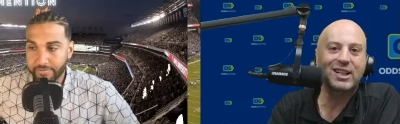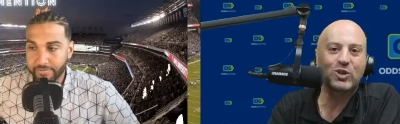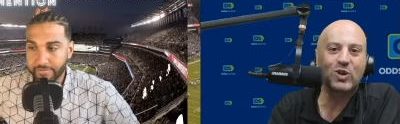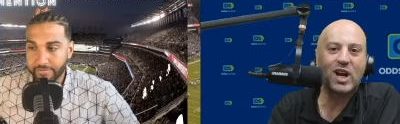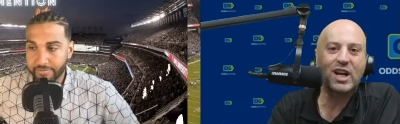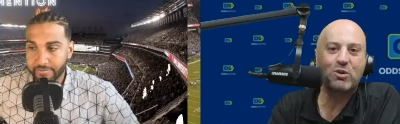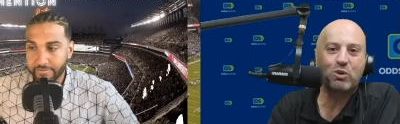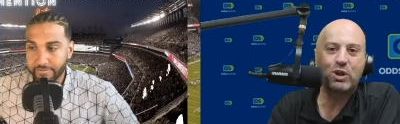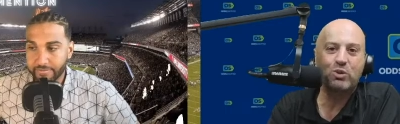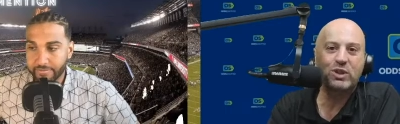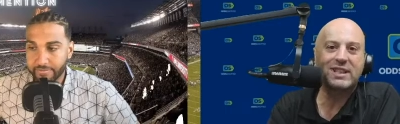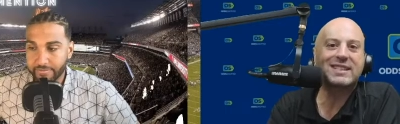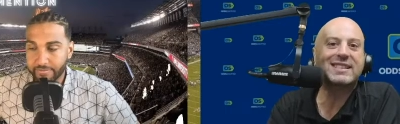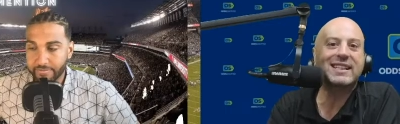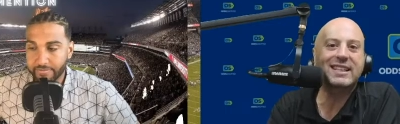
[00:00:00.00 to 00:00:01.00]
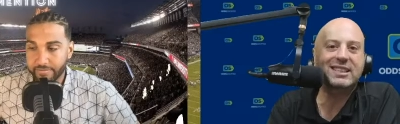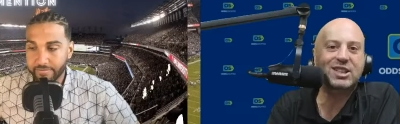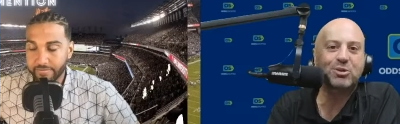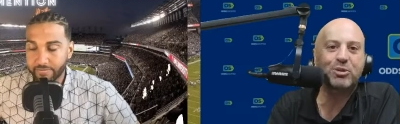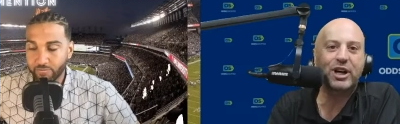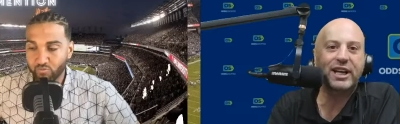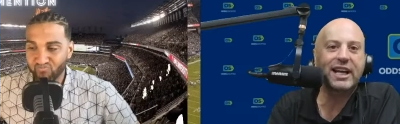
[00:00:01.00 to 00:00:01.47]
Speaker 1: right? We would see
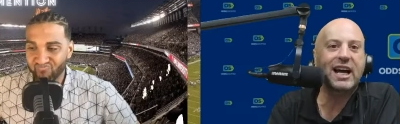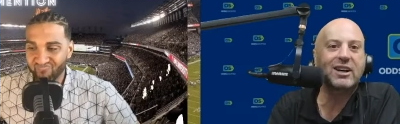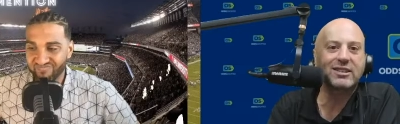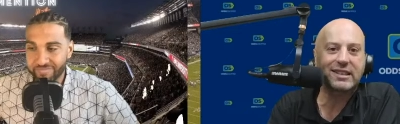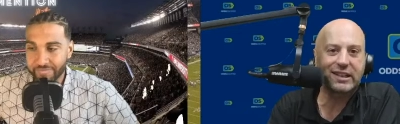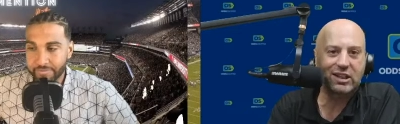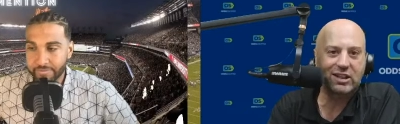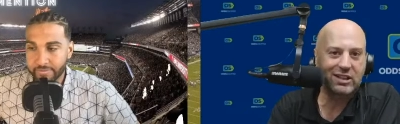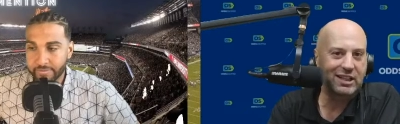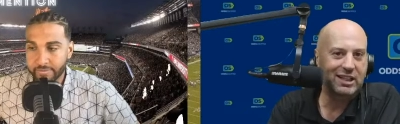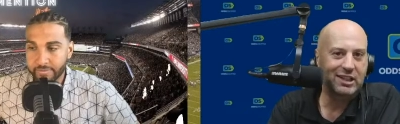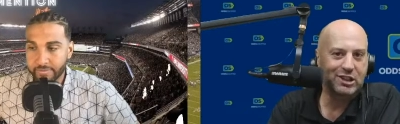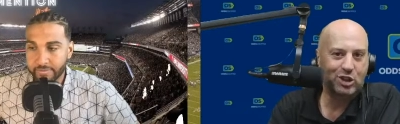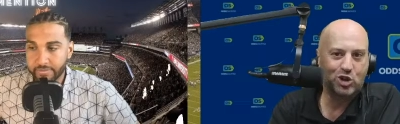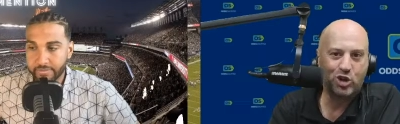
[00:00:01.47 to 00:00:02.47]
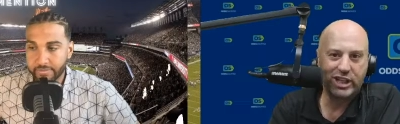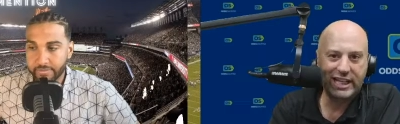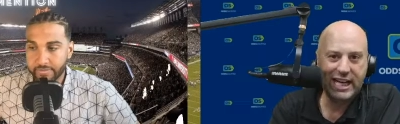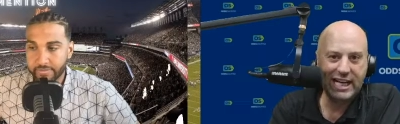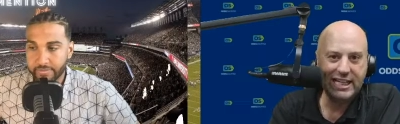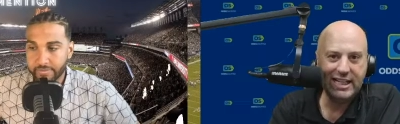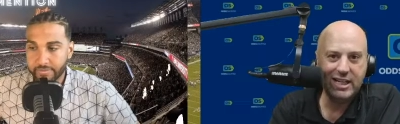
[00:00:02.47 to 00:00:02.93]
somebody out there
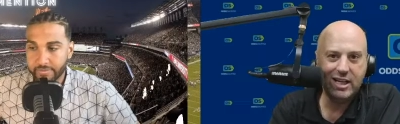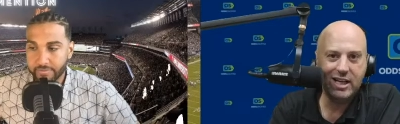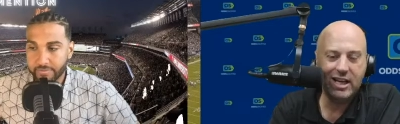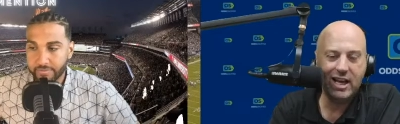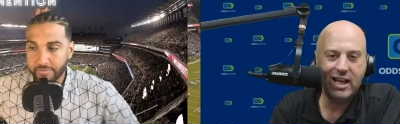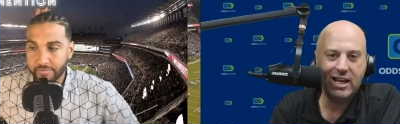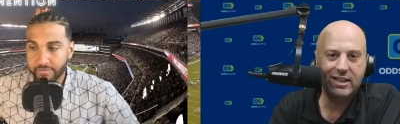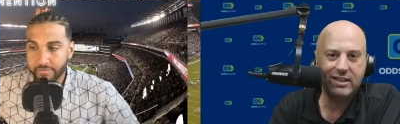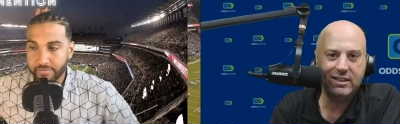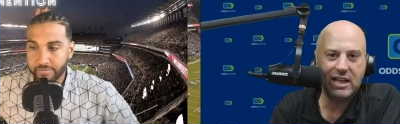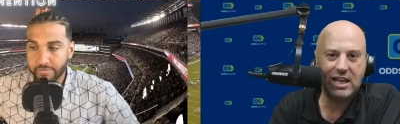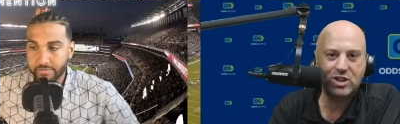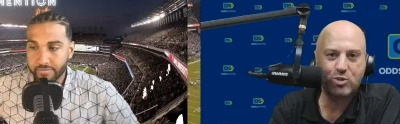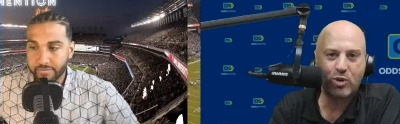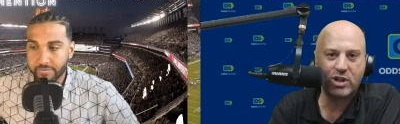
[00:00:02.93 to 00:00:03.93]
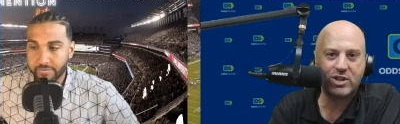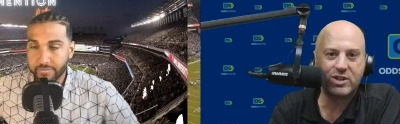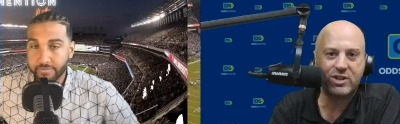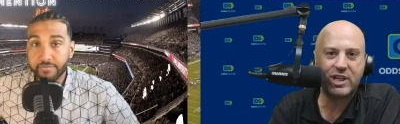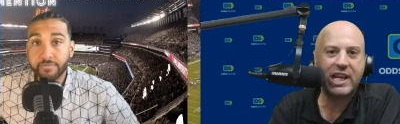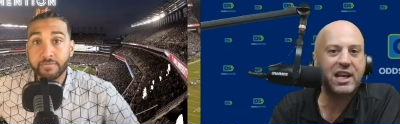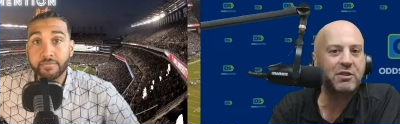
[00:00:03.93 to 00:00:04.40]
create it, and as much
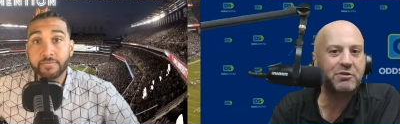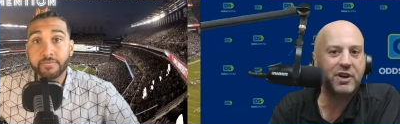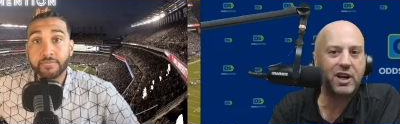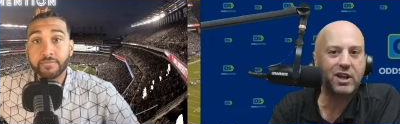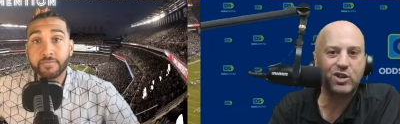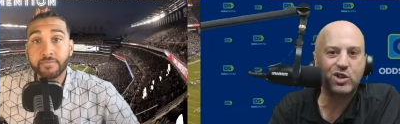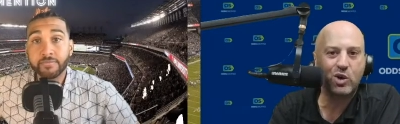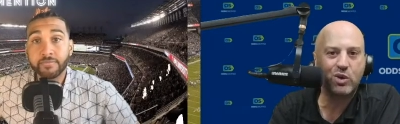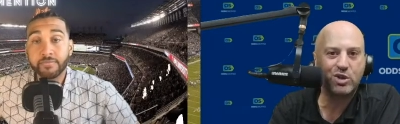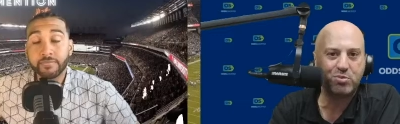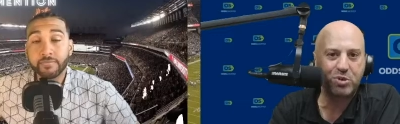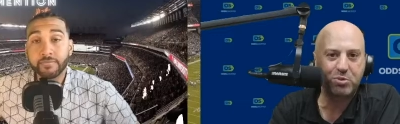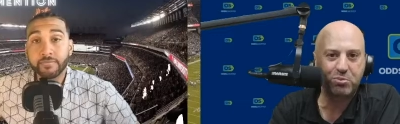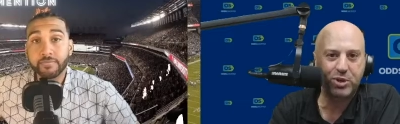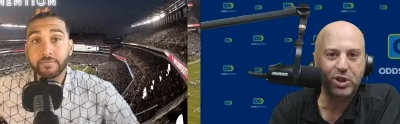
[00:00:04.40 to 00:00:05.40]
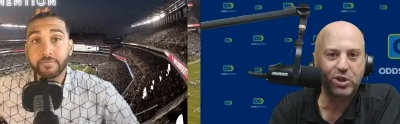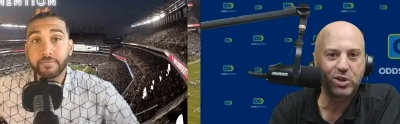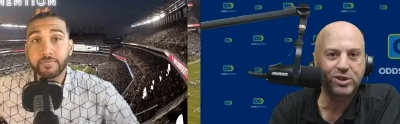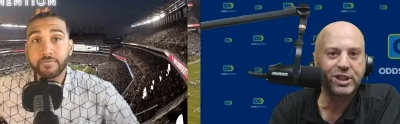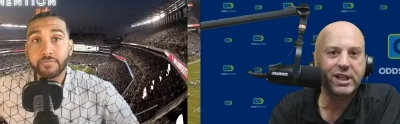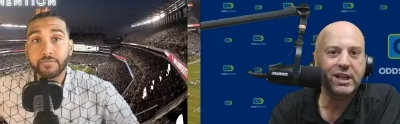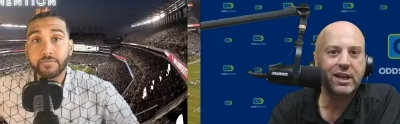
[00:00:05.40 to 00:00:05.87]
as the NFL has always been
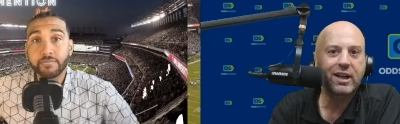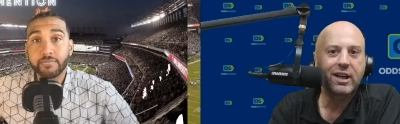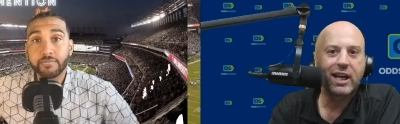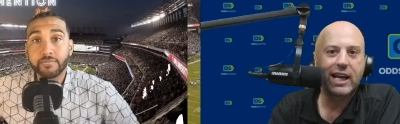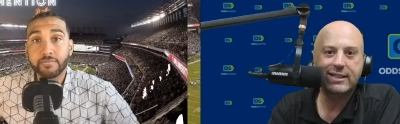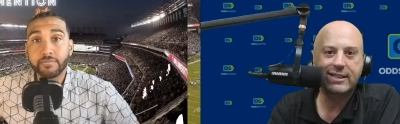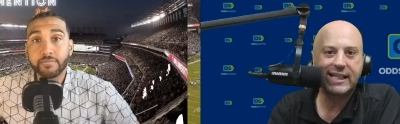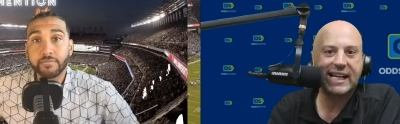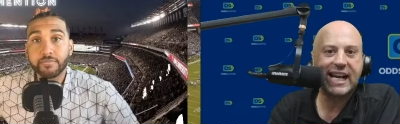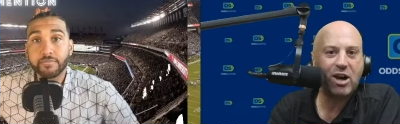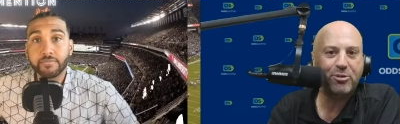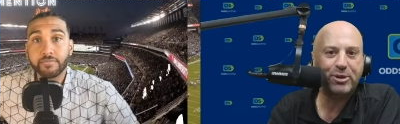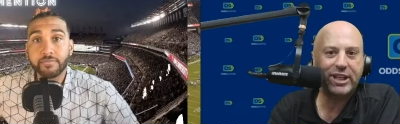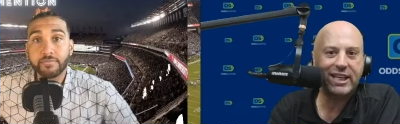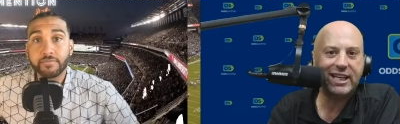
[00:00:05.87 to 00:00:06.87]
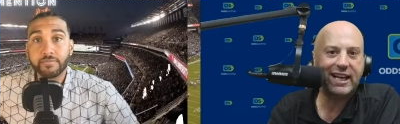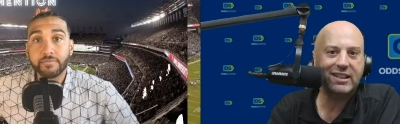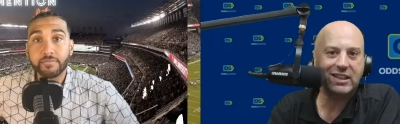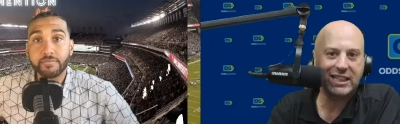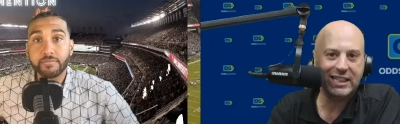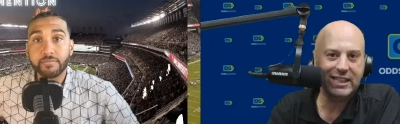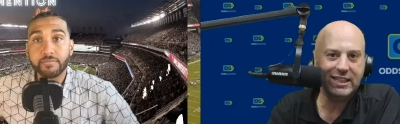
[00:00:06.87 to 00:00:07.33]
billed as a copycat
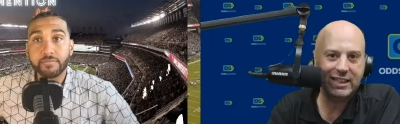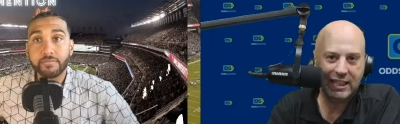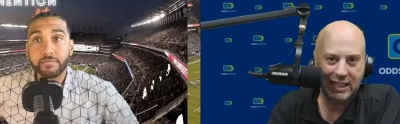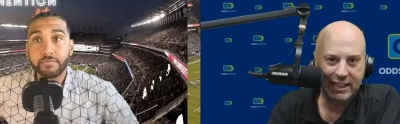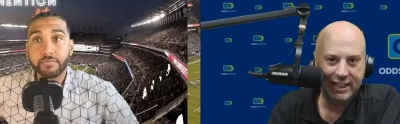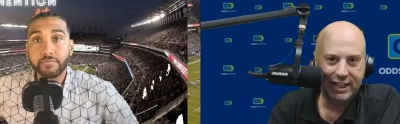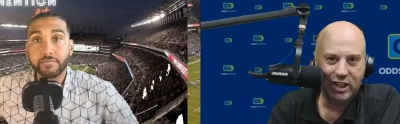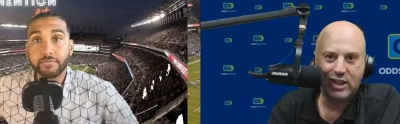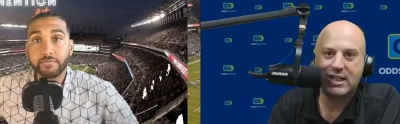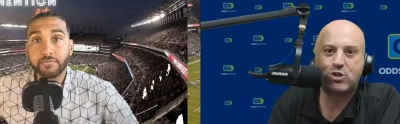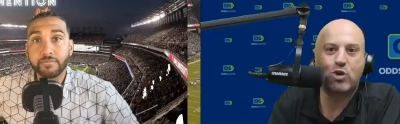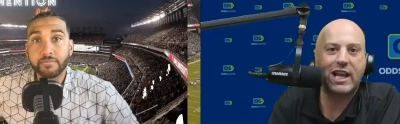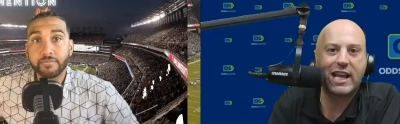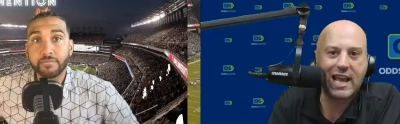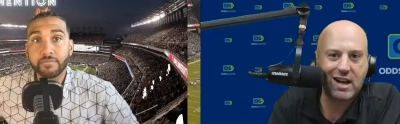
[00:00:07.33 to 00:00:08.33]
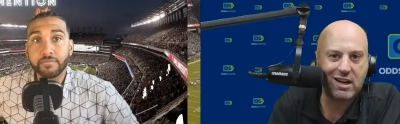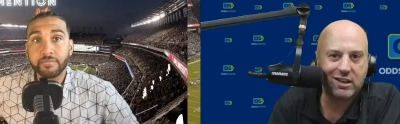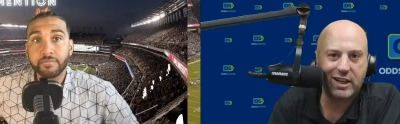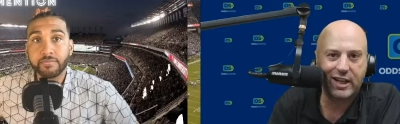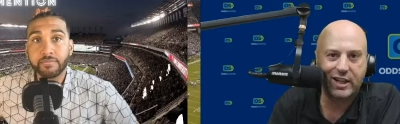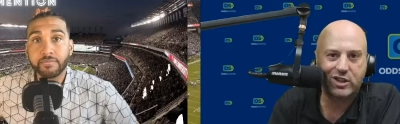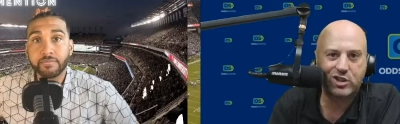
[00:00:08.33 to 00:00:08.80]
league, that's why
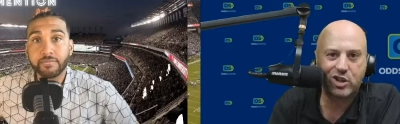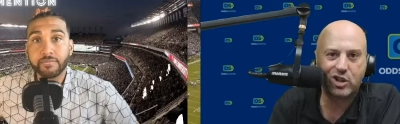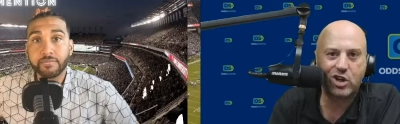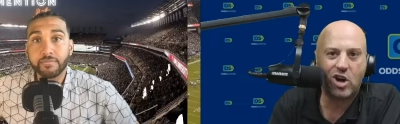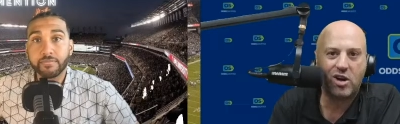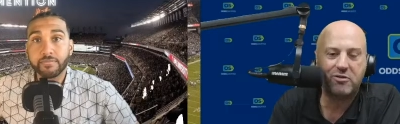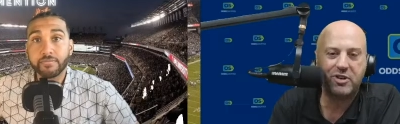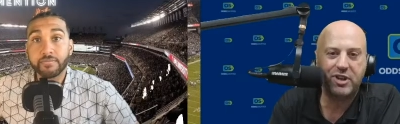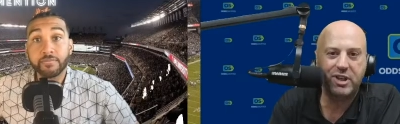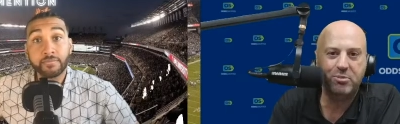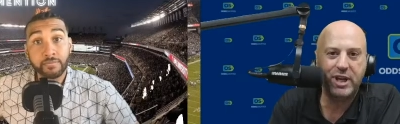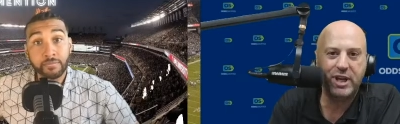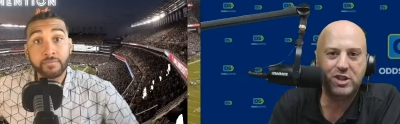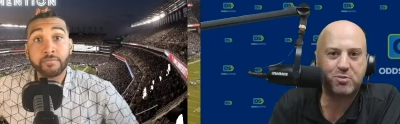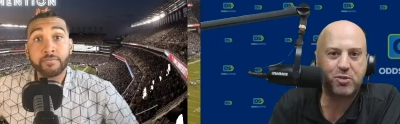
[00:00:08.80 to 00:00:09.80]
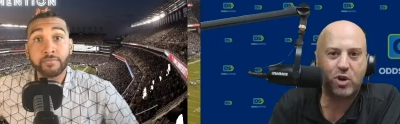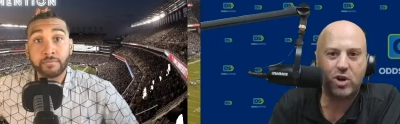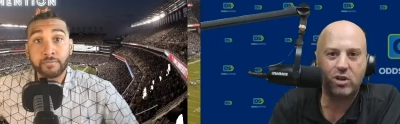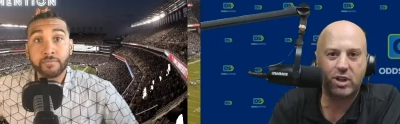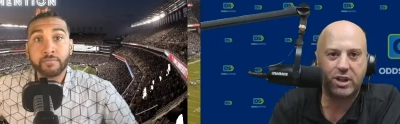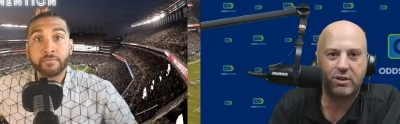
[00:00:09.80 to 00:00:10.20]
analytics took off in baseball like